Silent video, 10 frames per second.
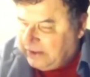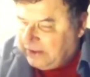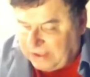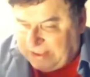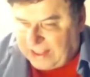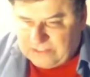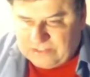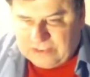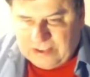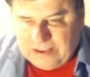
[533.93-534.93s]

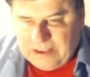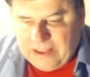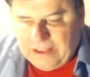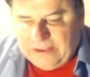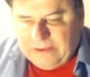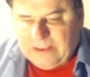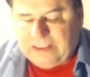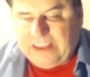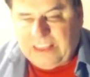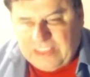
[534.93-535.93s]
against
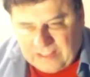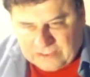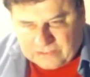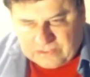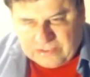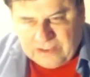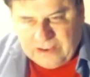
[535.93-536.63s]
Keith Ellis,